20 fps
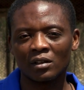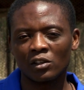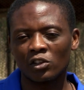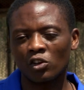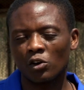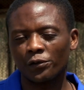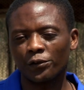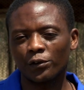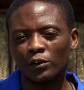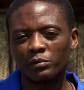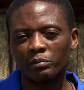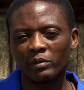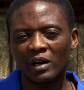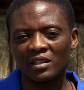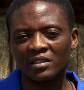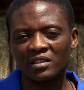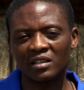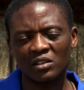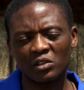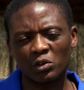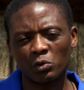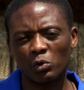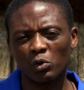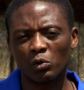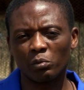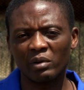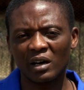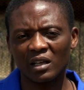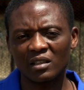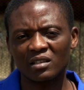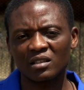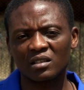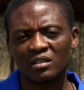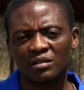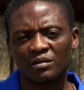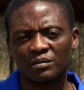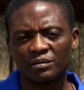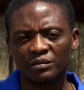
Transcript: your foot baths and your wool baths.